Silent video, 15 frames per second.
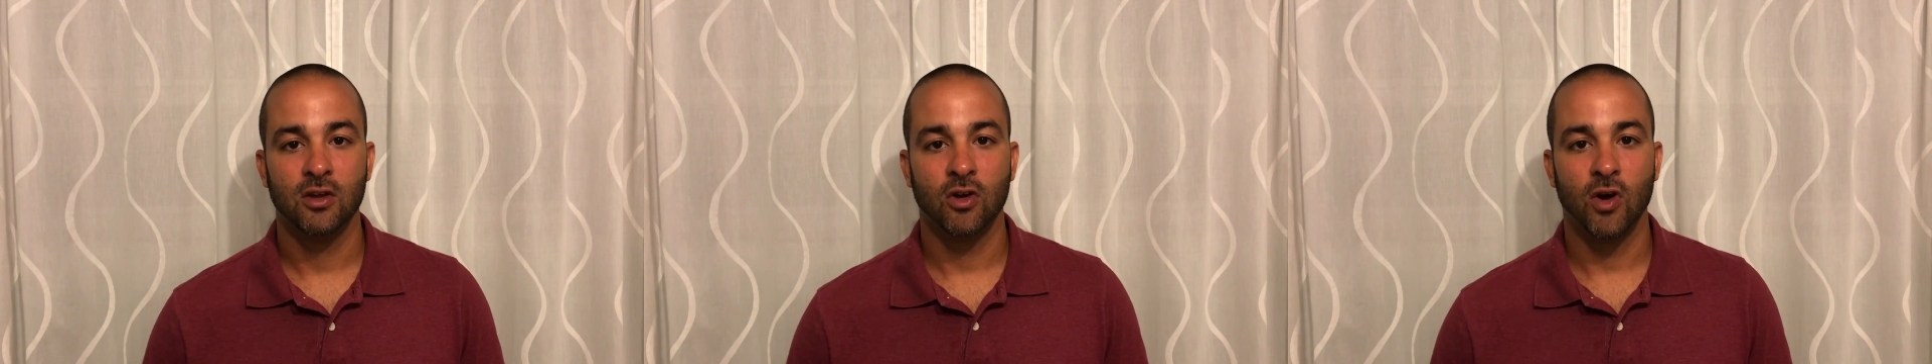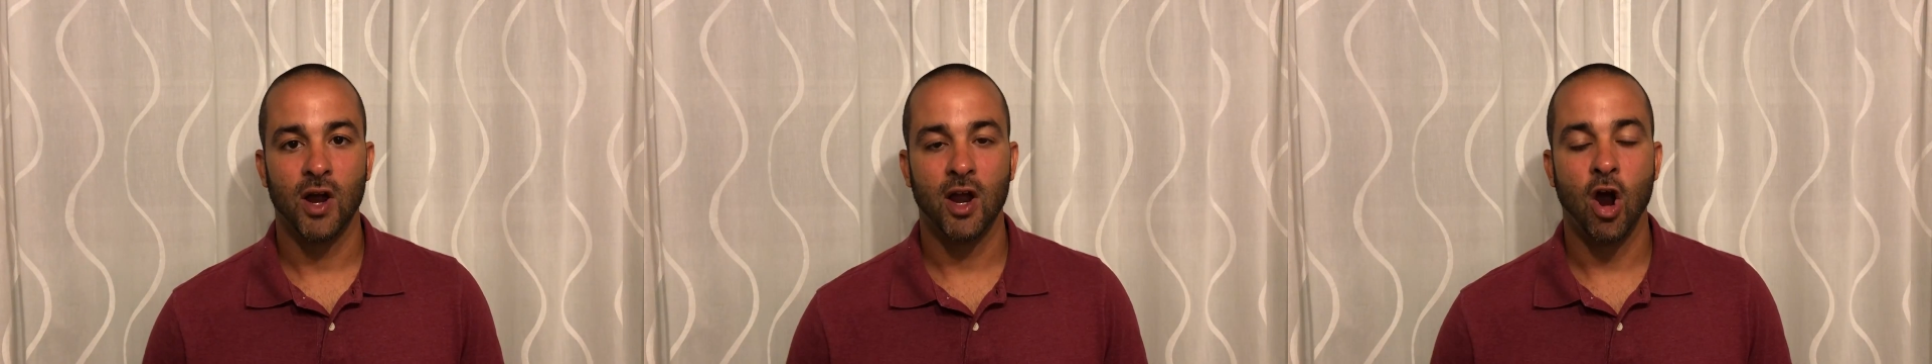
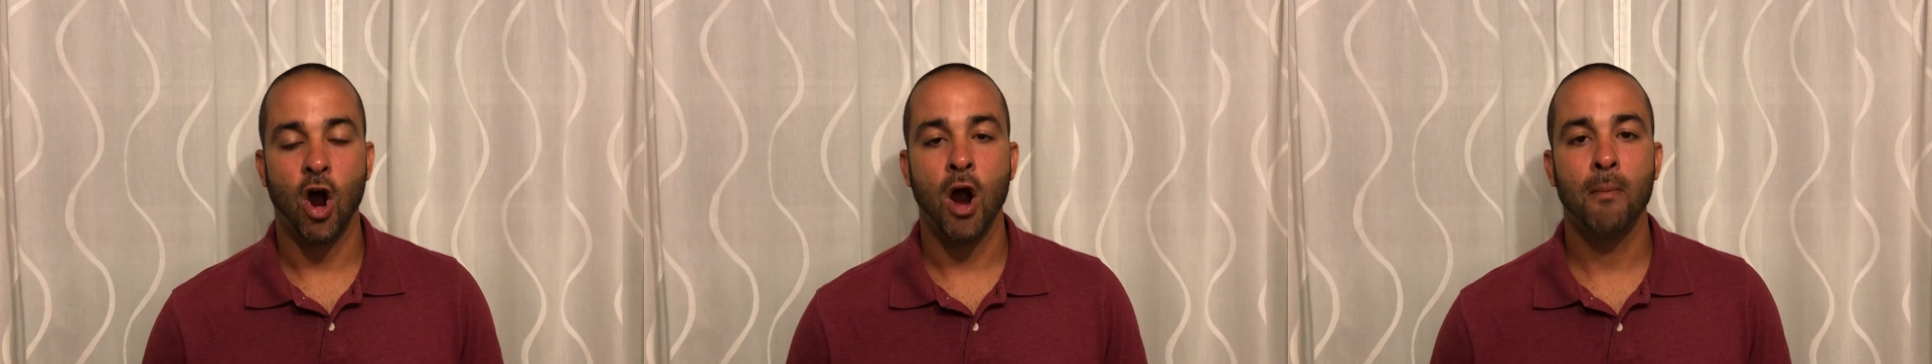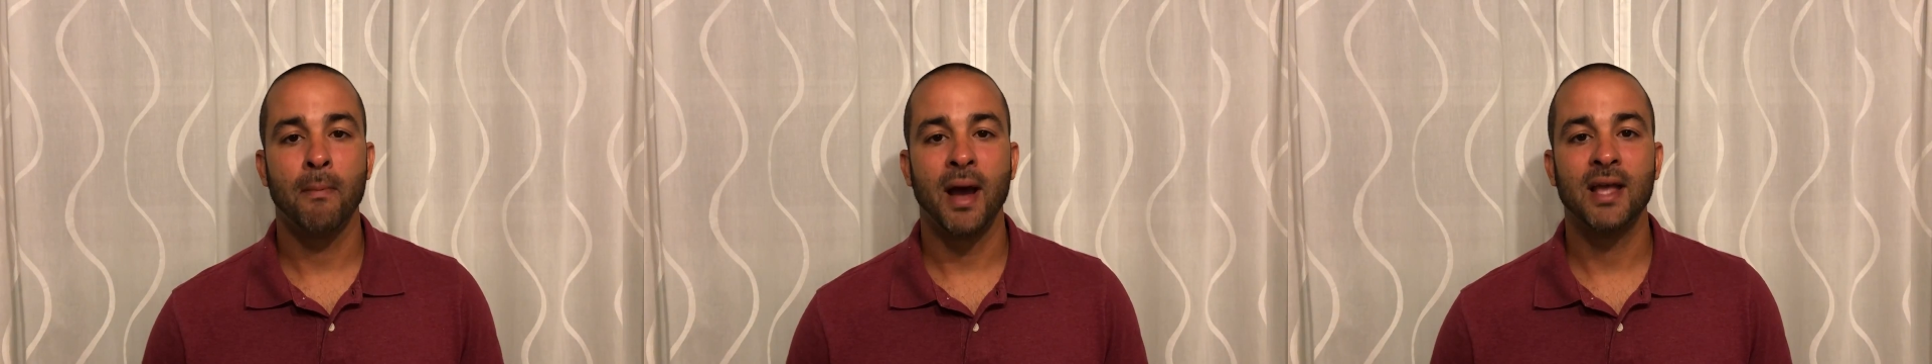All right,
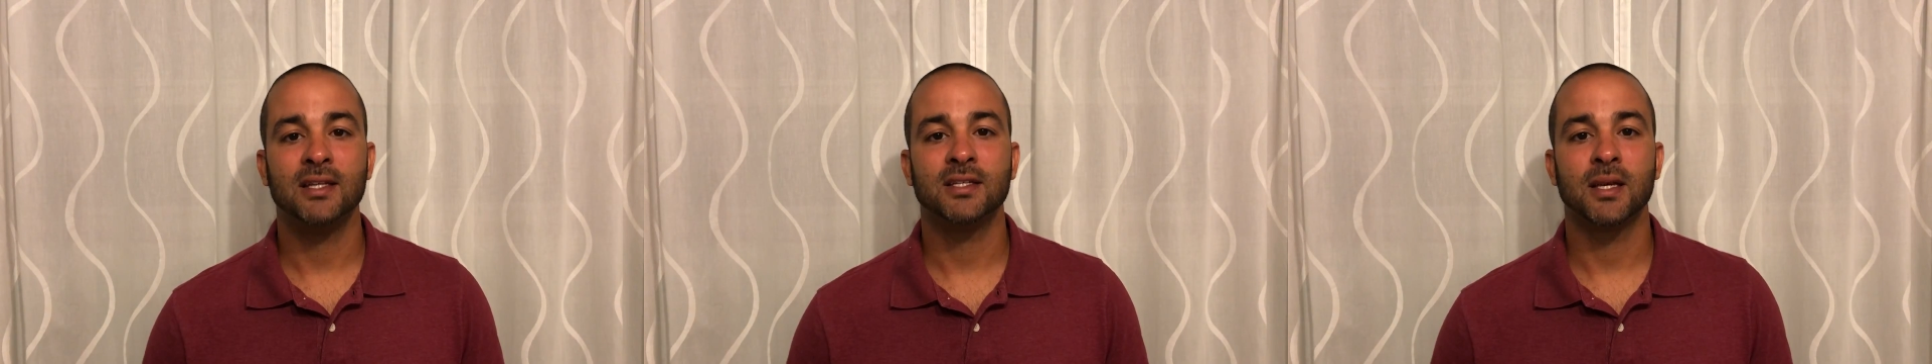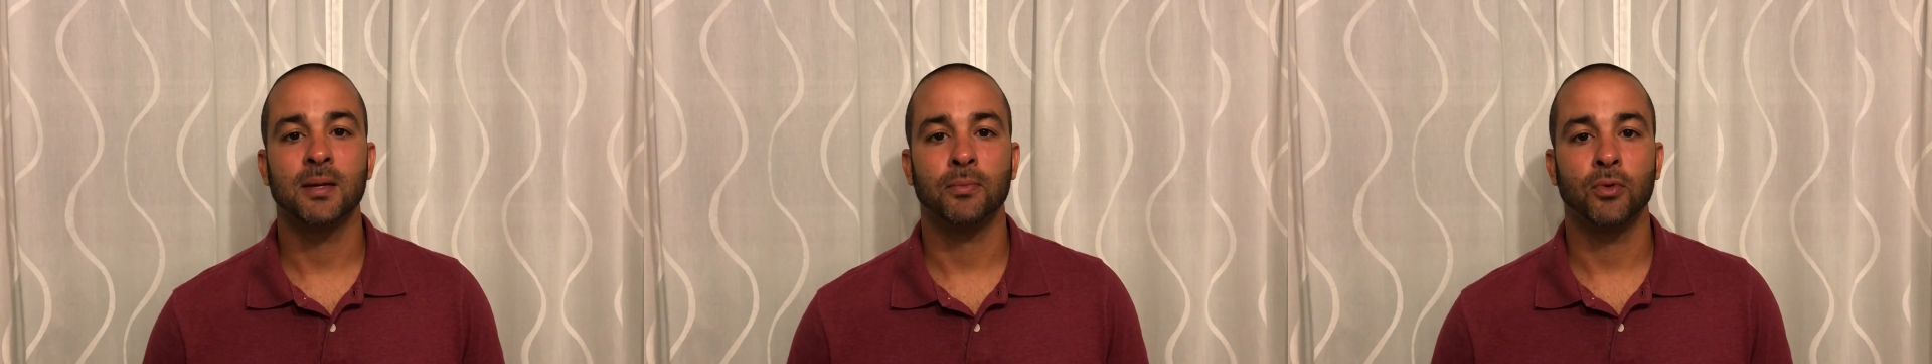our minds
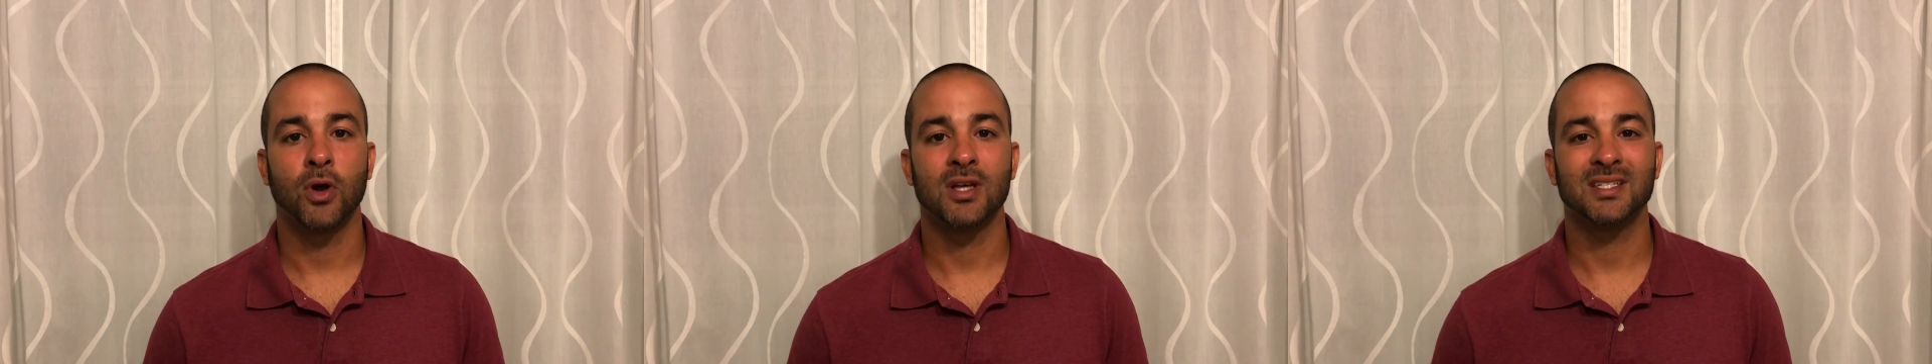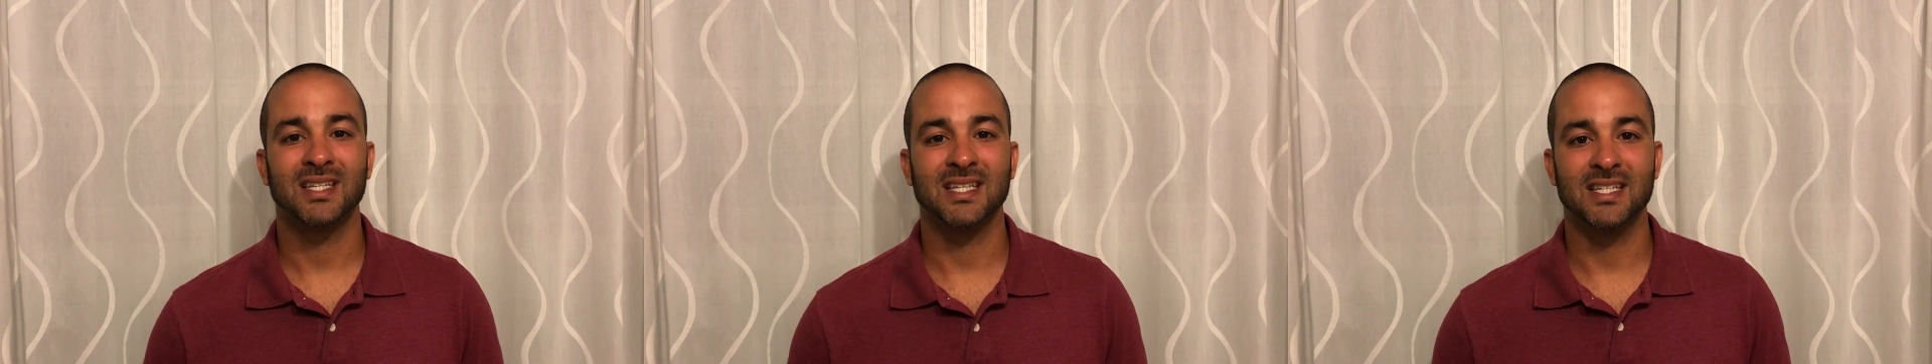can
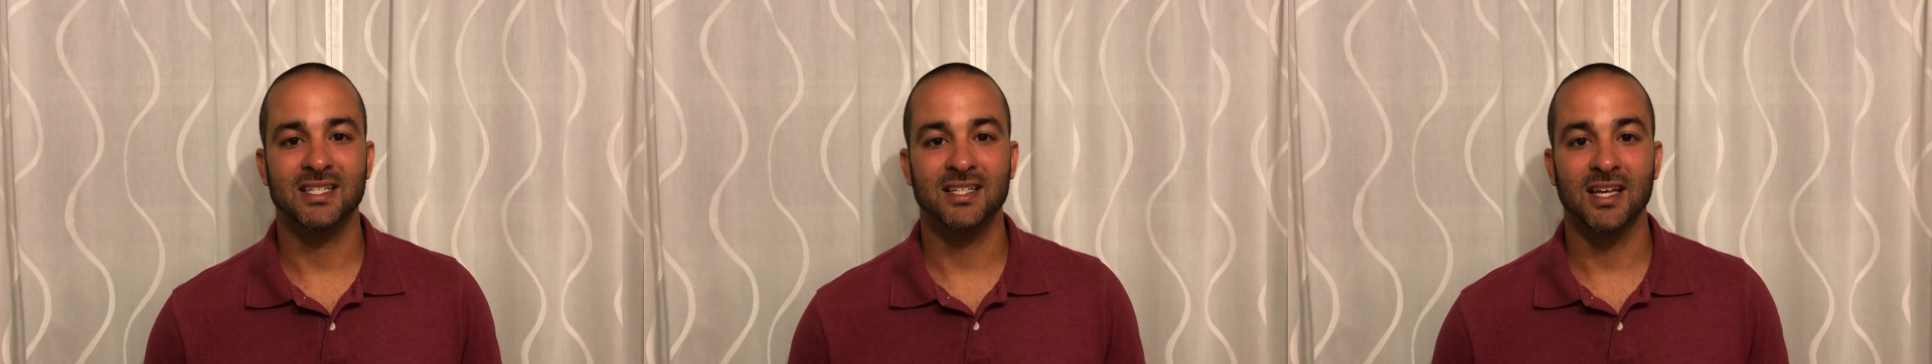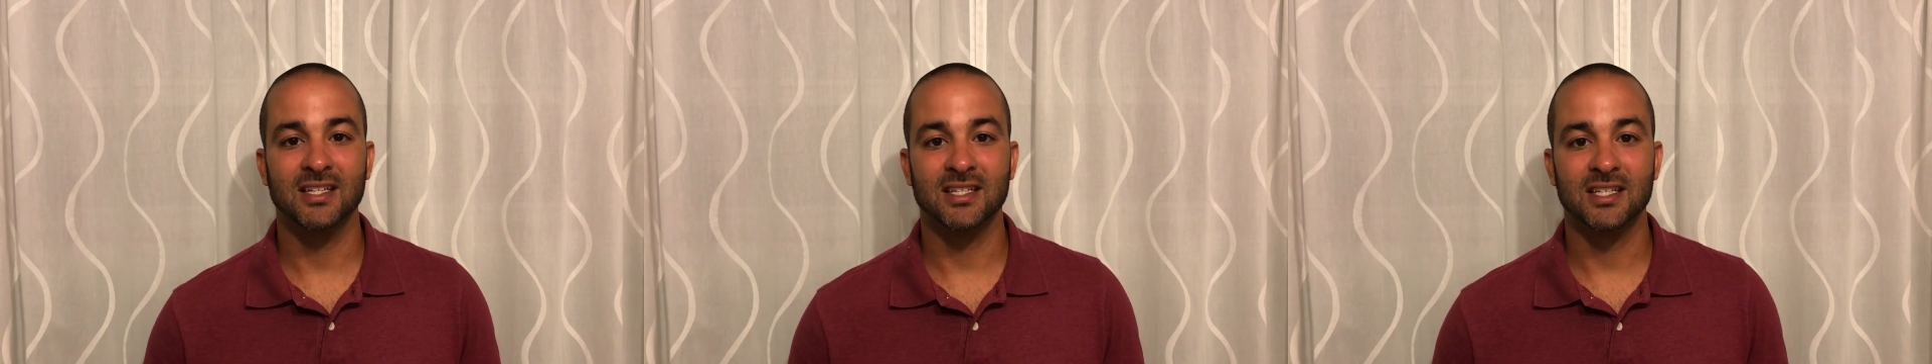process
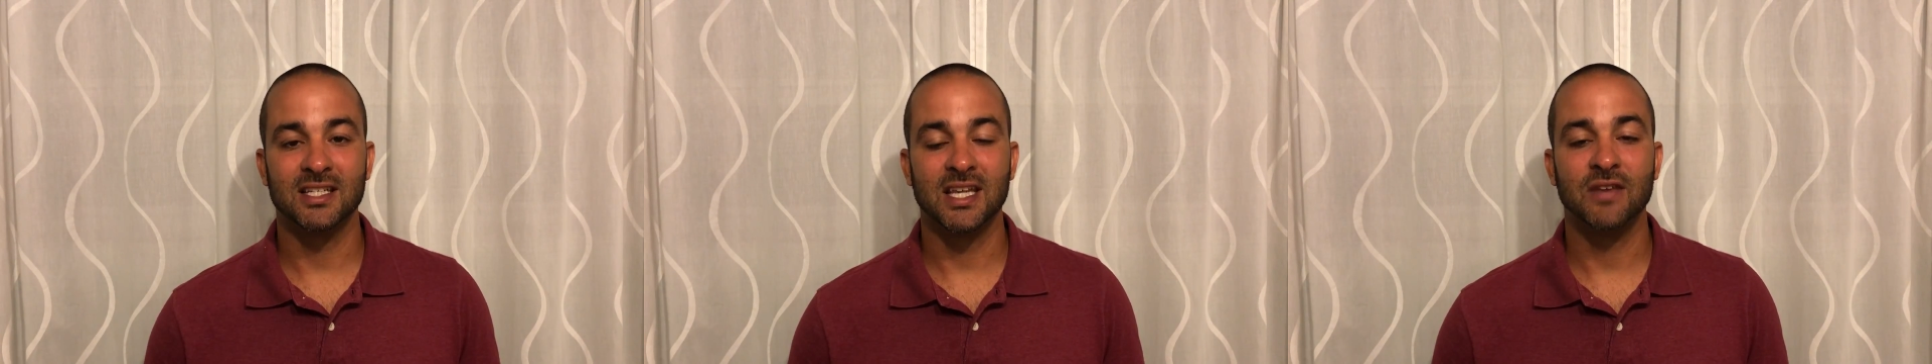dozens,